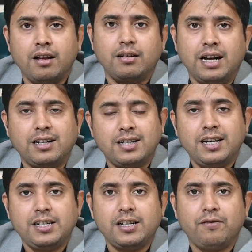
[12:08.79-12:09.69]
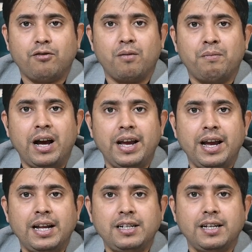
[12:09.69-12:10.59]
that is it from my
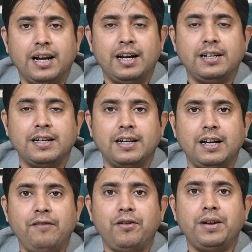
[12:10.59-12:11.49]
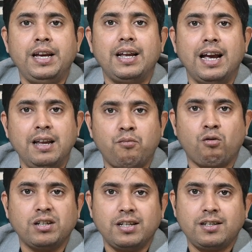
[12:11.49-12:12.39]
end. And if you need any more
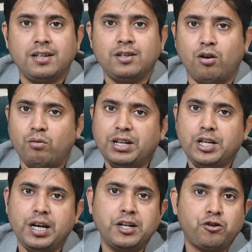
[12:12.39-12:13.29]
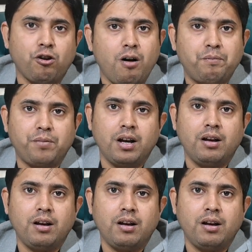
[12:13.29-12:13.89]
assistance, always you can drop